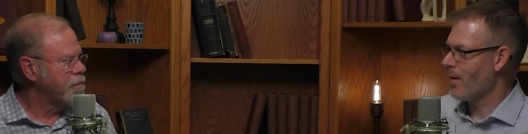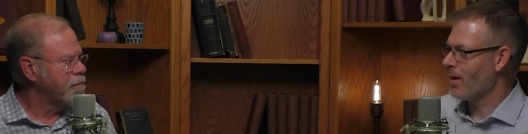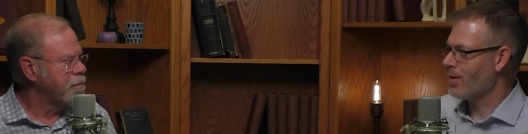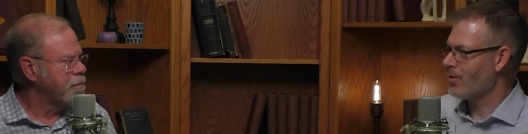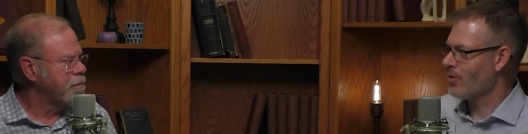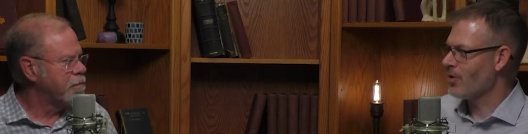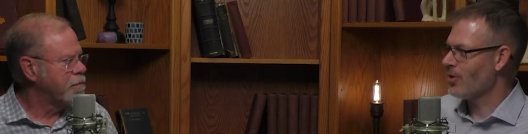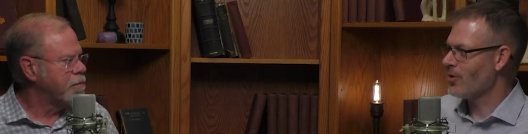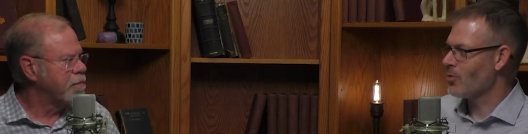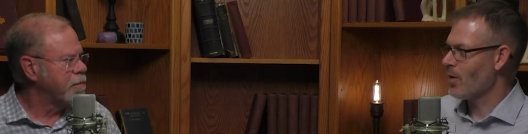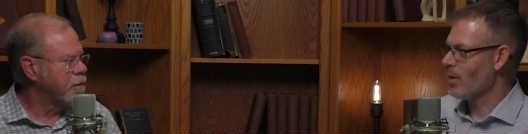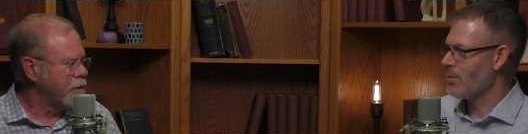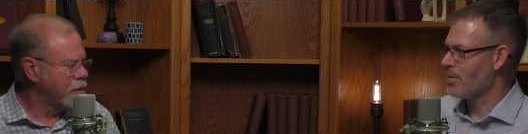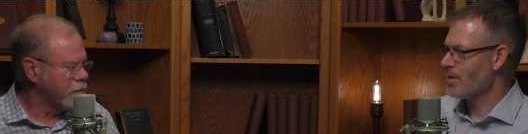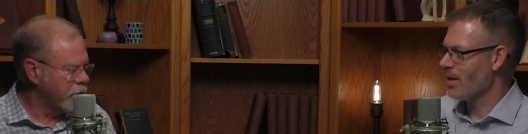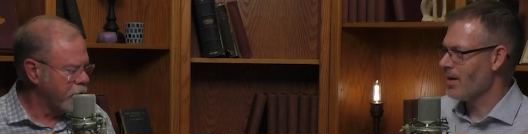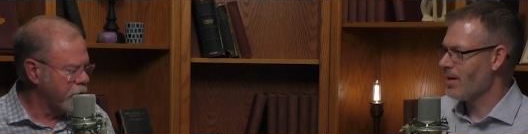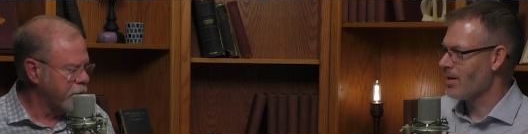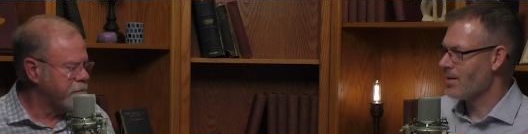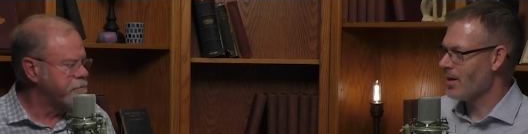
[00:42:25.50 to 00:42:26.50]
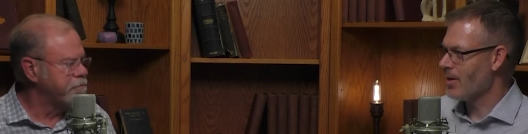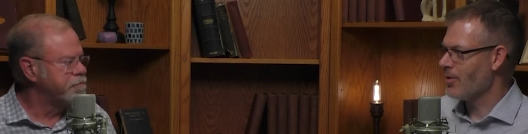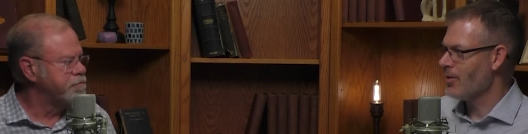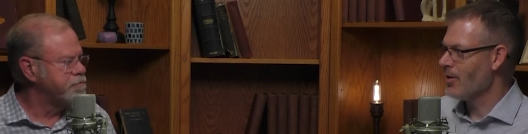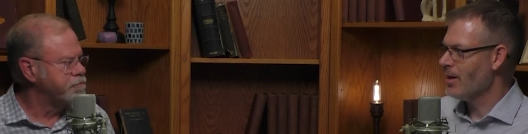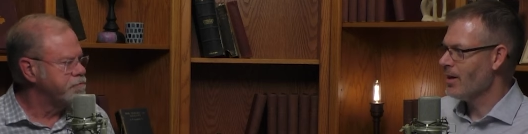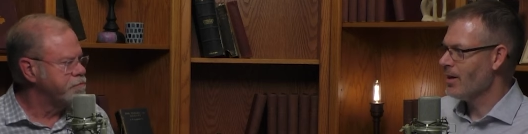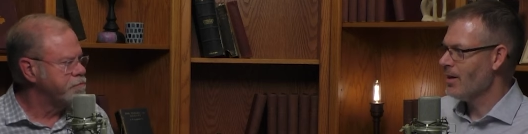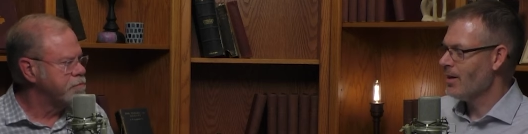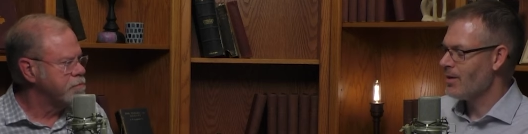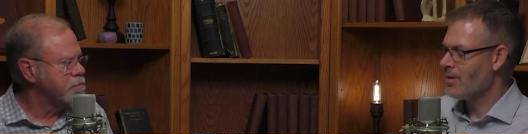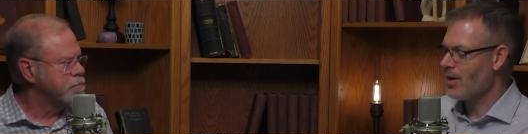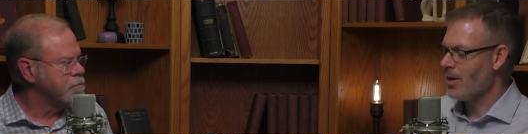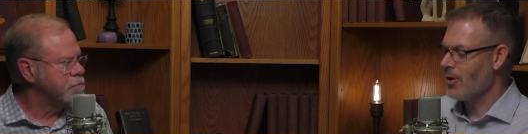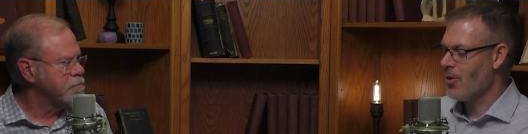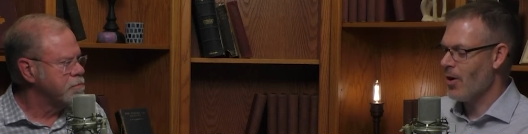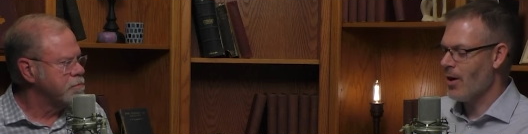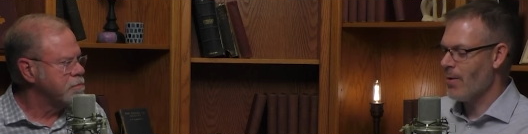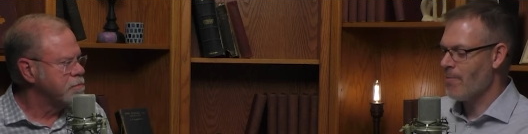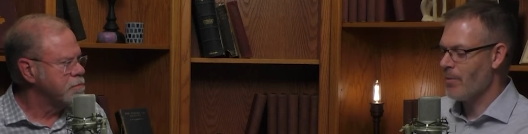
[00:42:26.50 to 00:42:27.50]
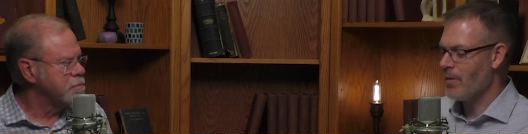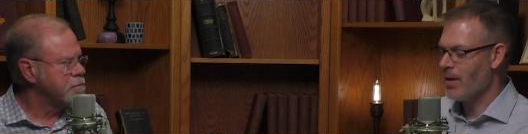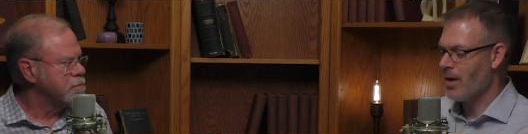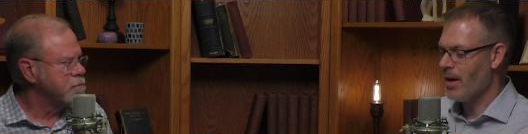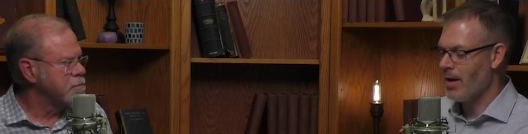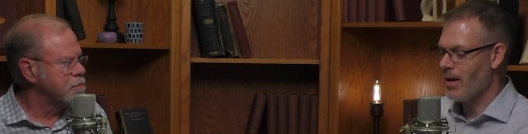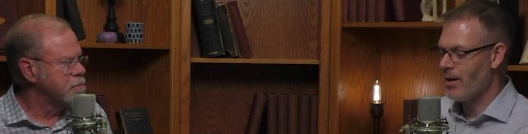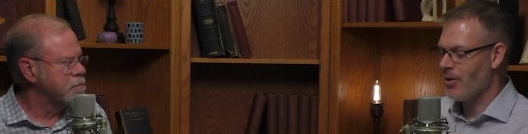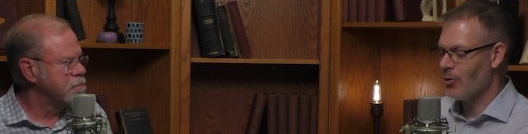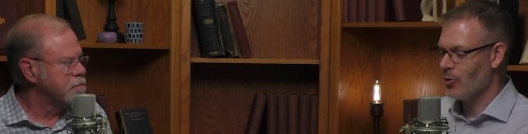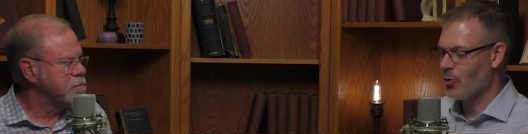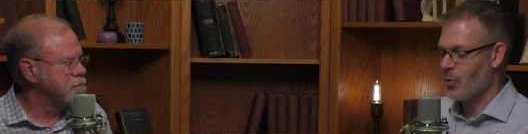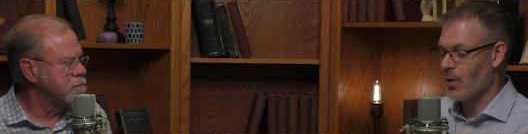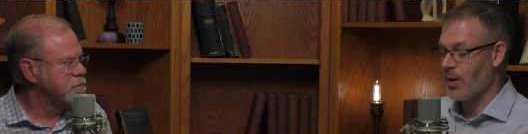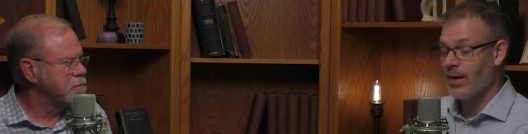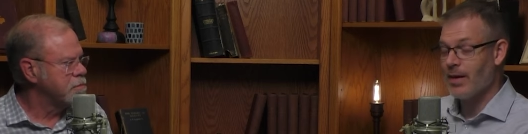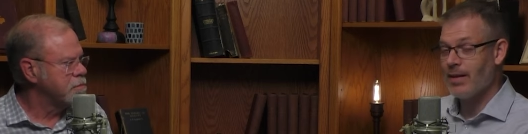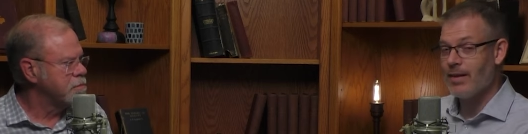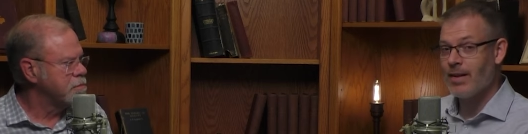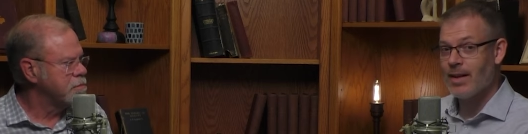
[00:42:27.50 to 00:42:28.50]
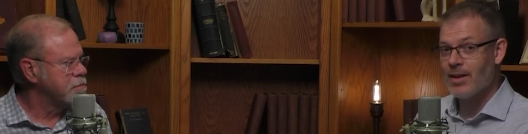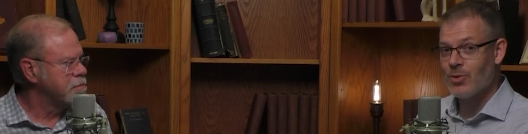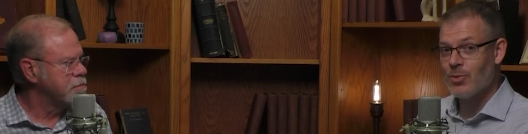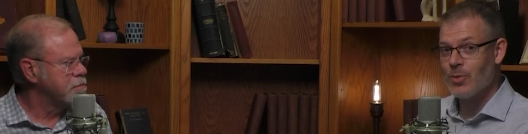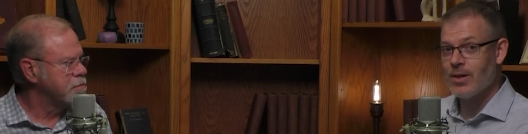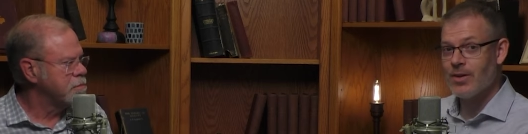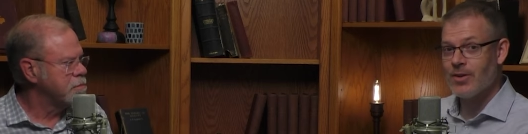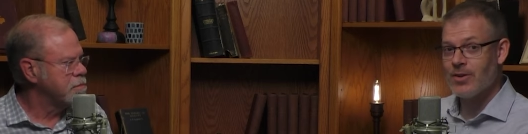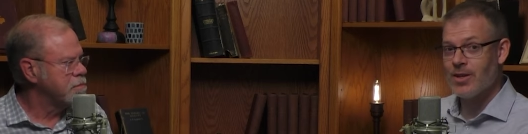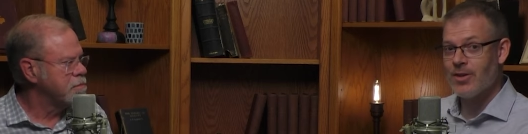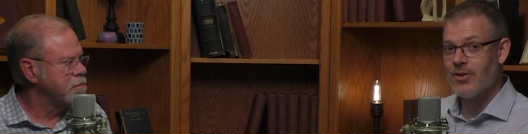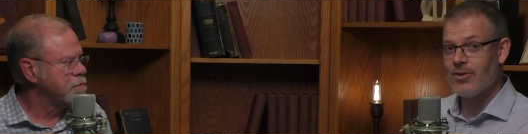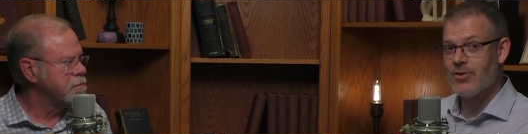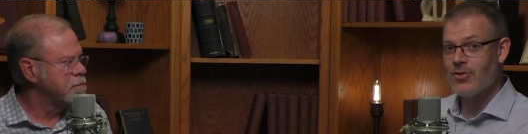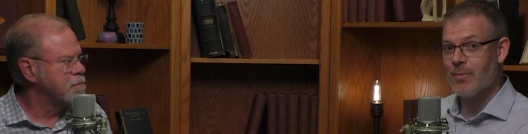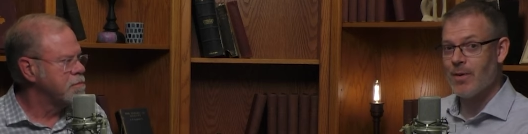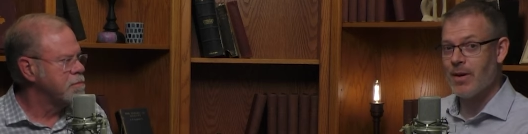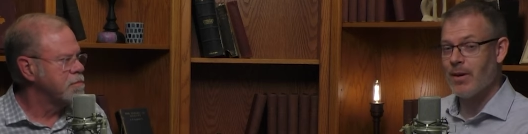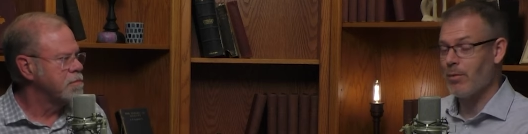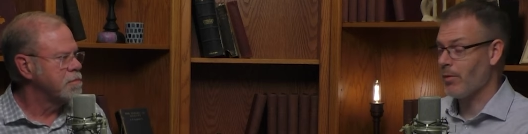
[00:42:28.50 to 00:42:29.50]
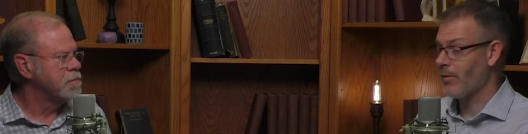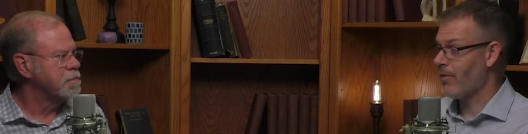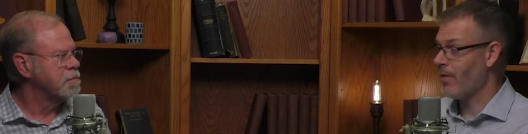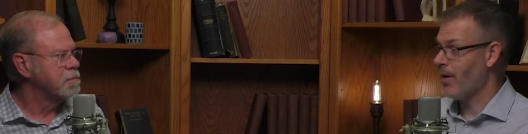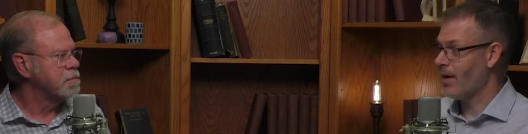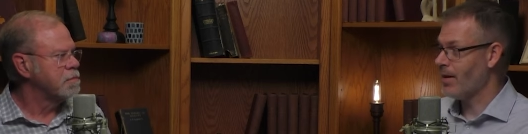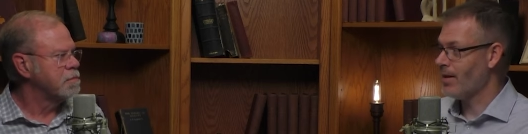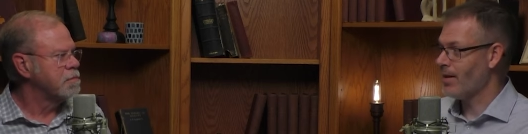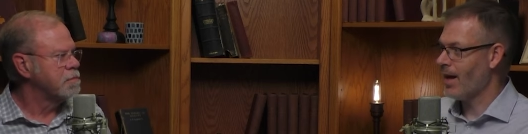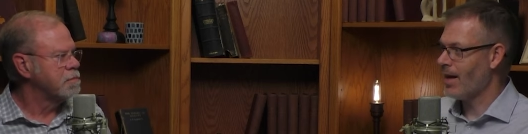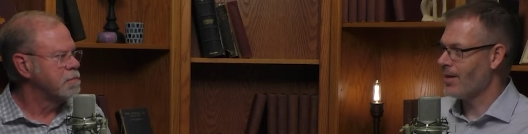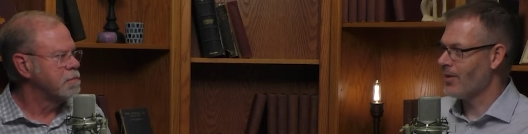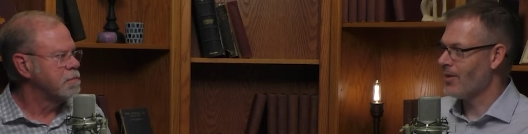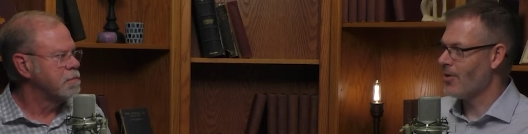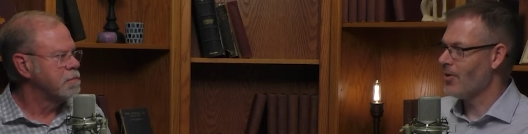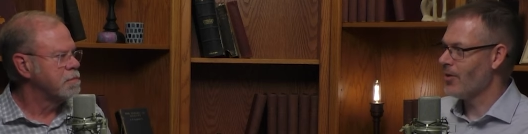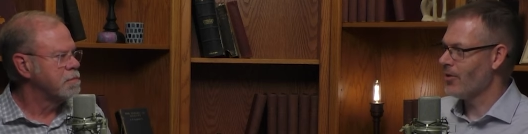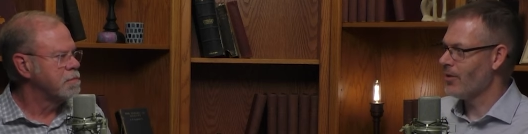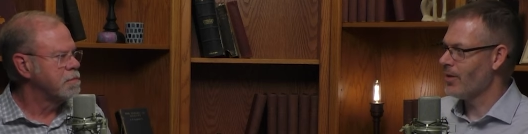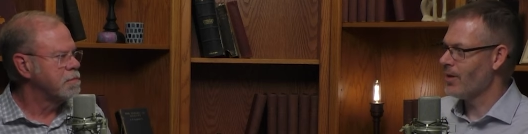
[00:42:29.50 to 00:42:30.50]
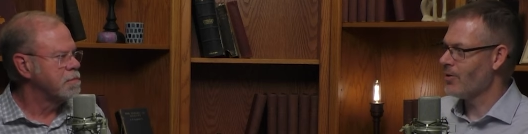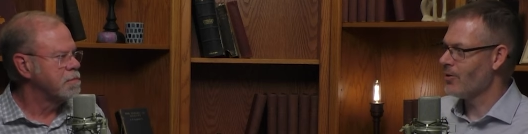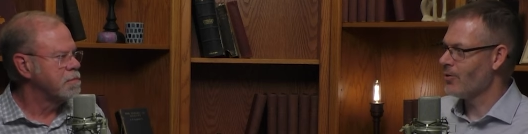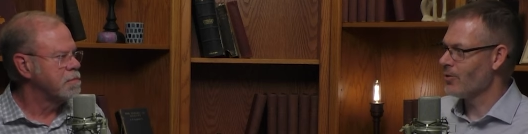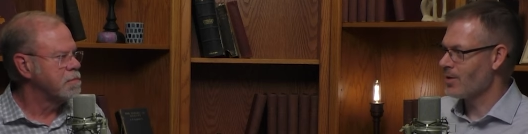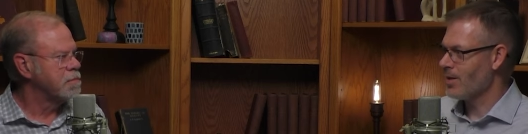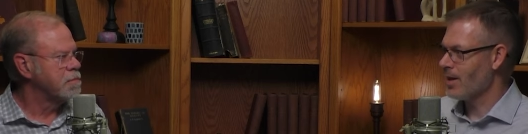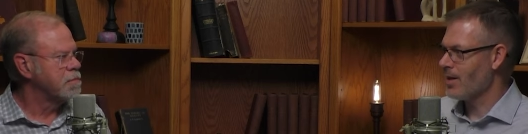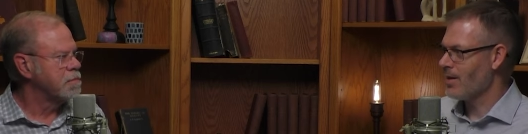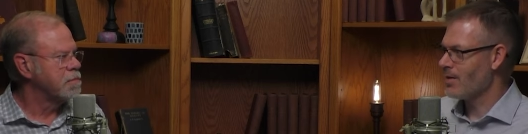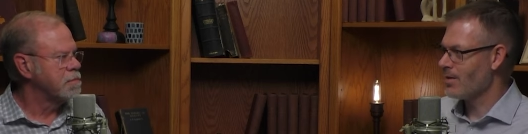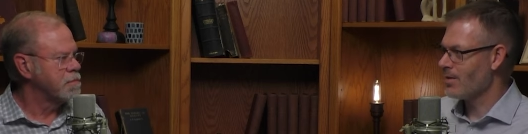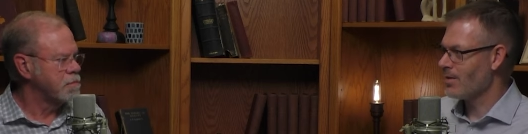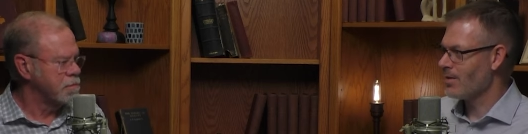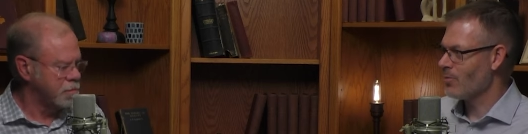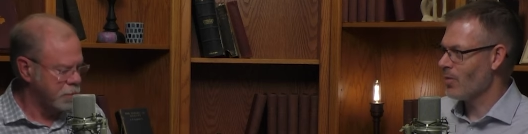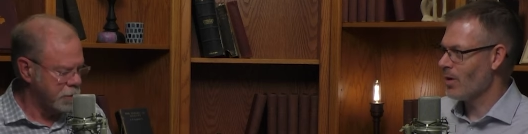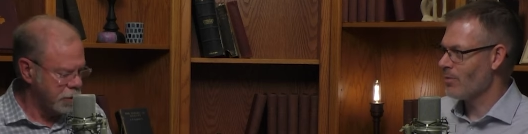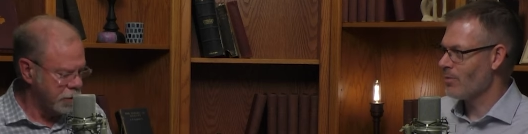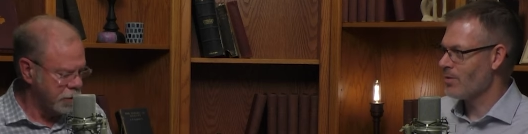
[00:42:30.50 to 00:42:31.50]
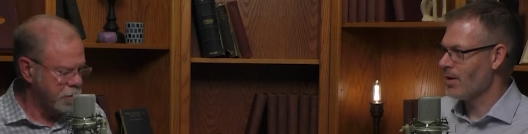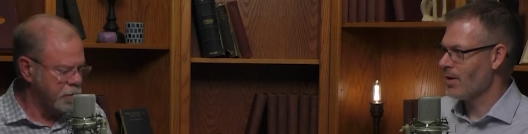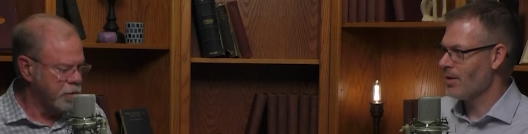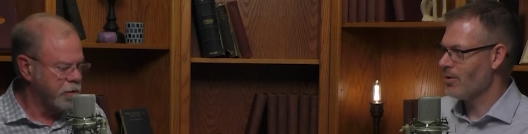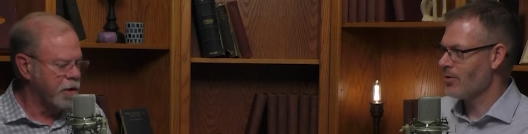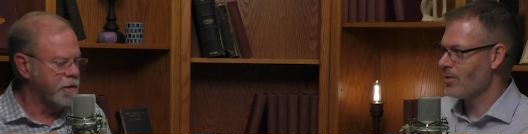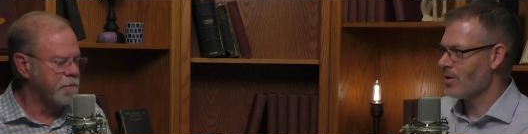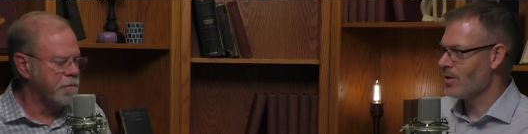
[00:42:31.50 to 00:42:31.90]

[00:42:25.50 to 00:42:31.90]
Speaker 1: our church website. Okay. So, so um, uh, Lord willing, in the next week or so, you should be able to find that on the All Saints website, Great.